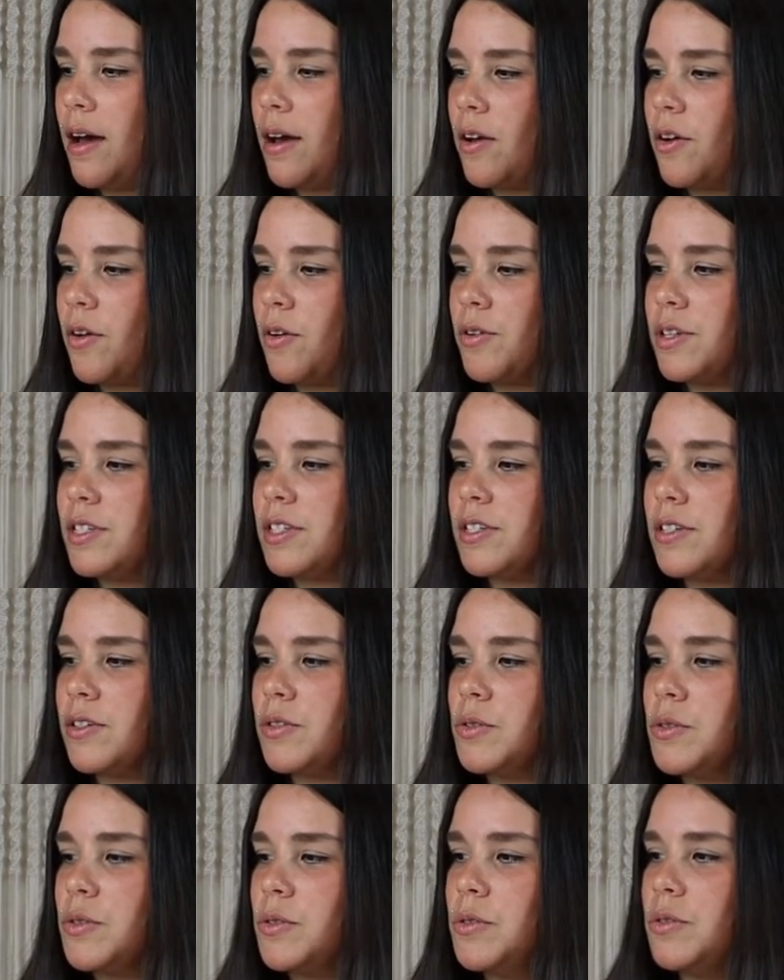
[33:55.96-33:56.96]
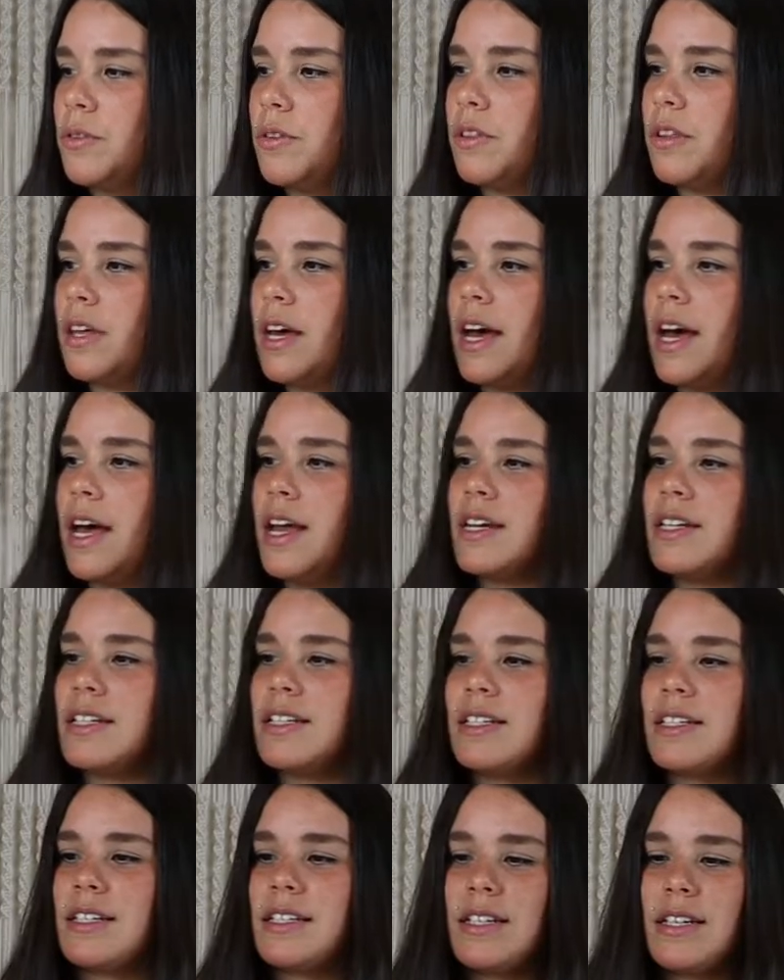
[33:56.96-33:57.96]
crystal that
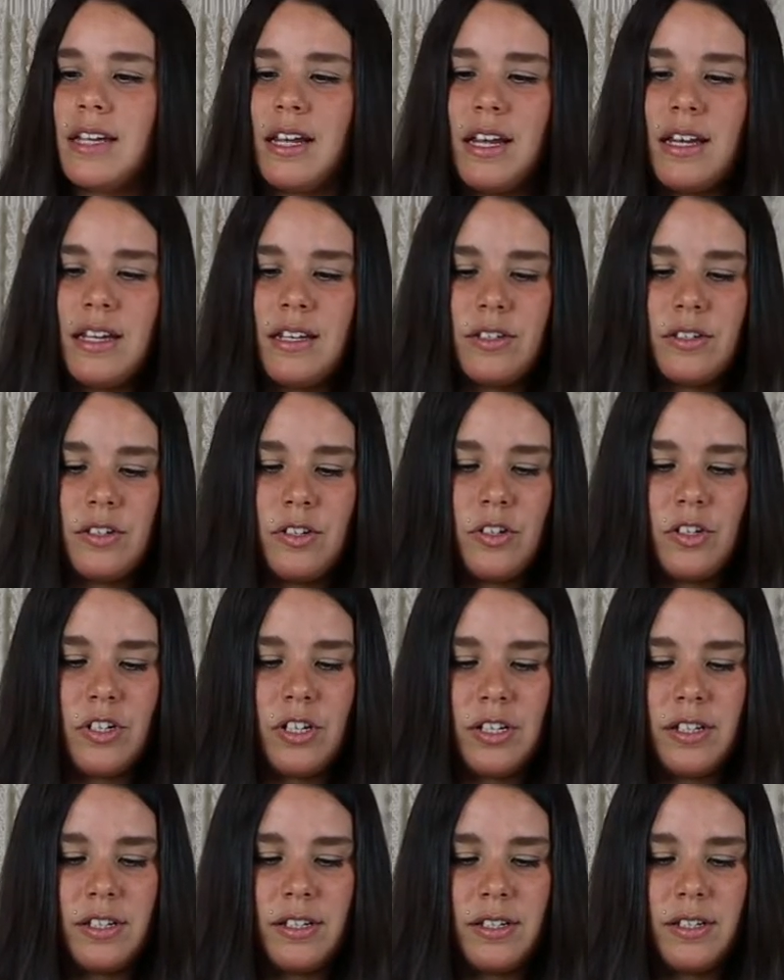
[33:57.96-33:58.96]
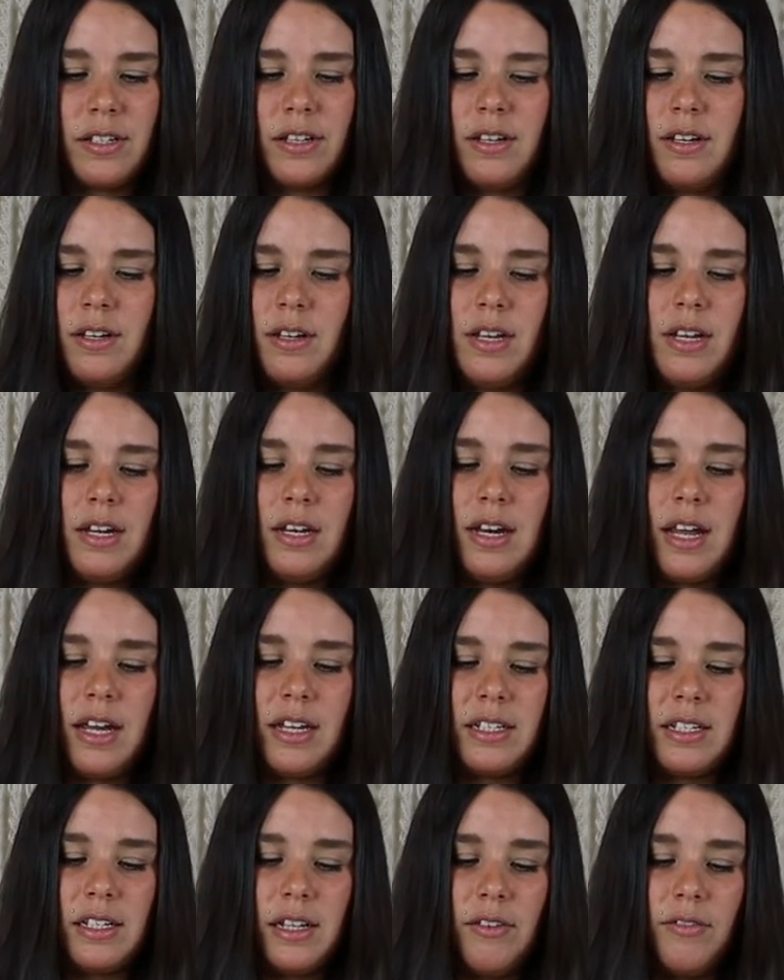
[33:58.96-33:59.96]
is just
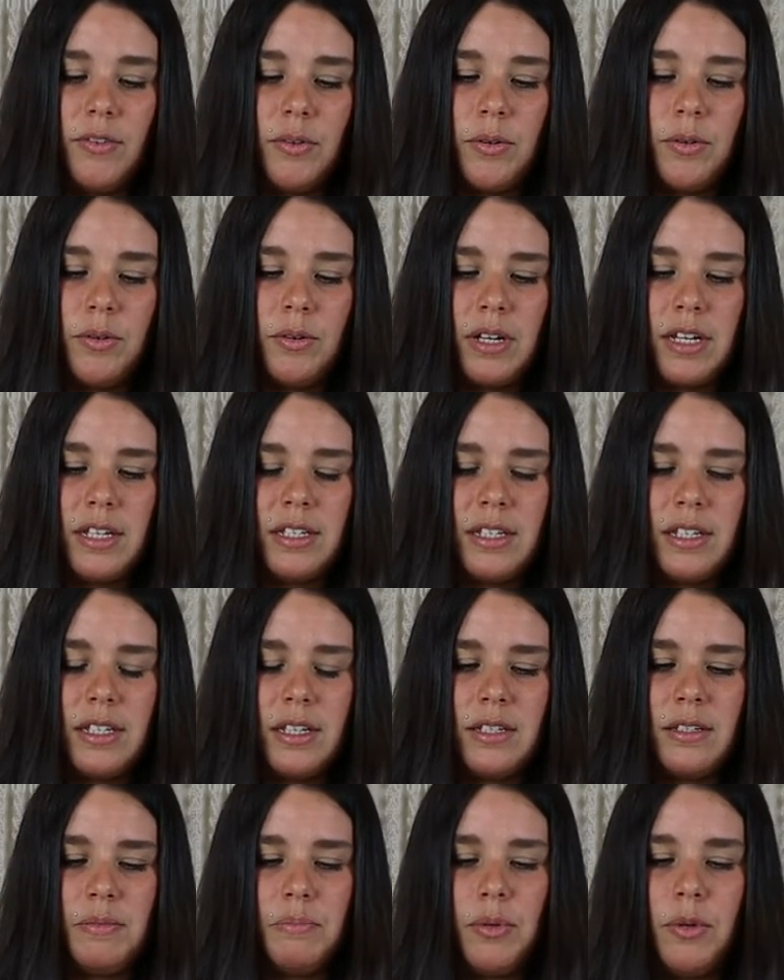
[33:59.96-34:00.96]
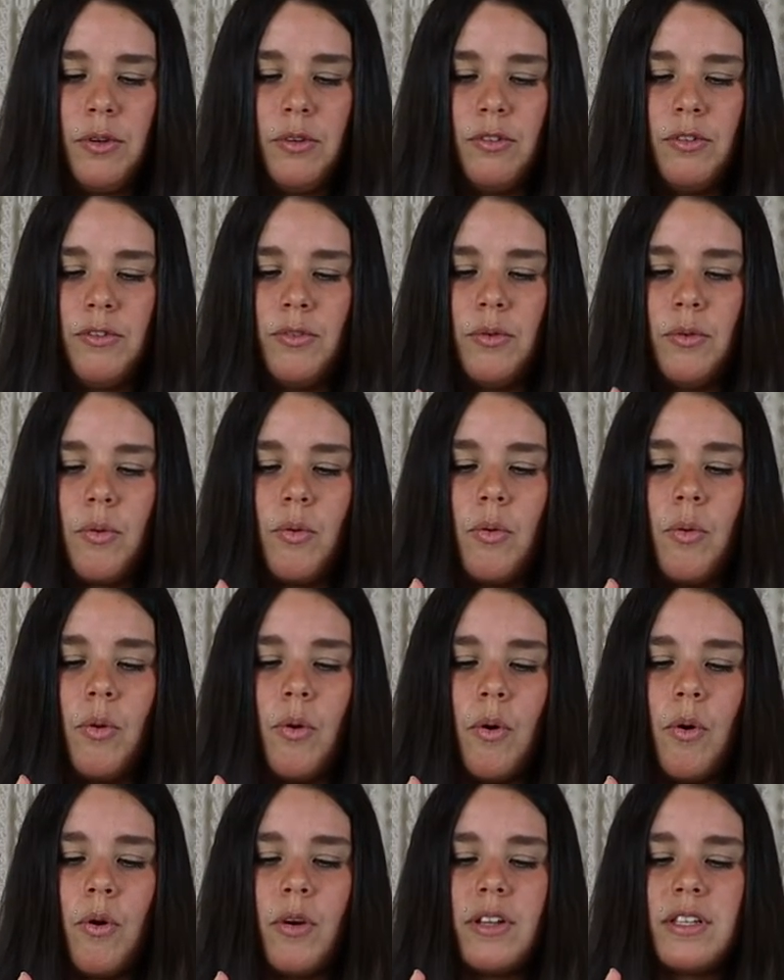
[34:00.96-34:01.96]
next level is this beautiful
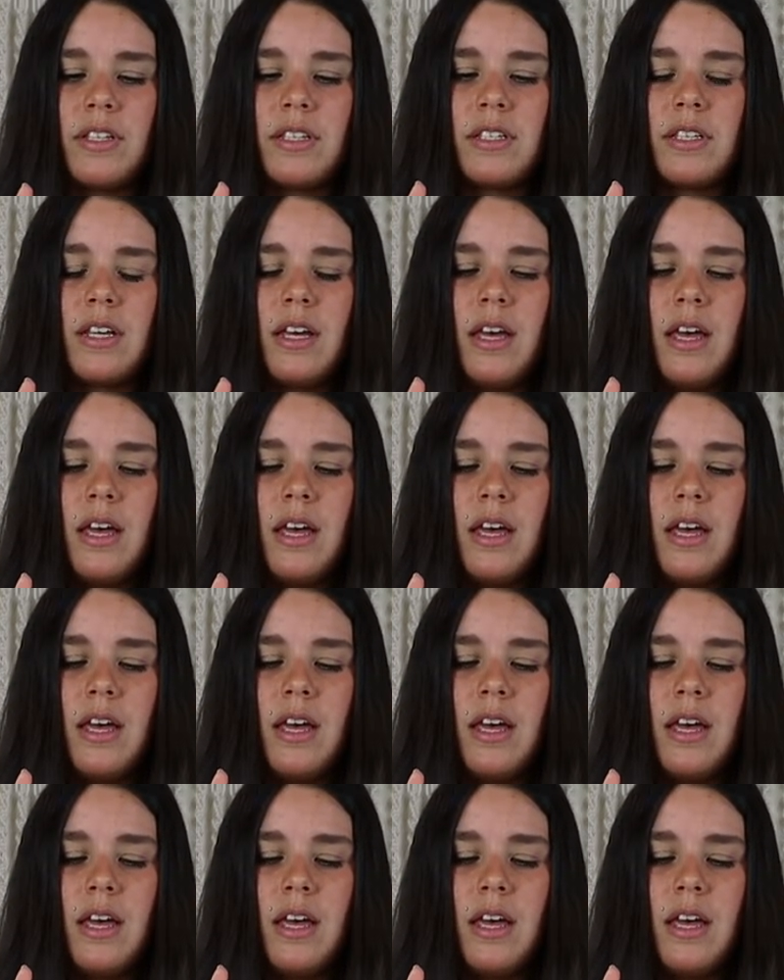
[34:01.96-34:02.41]
quartz.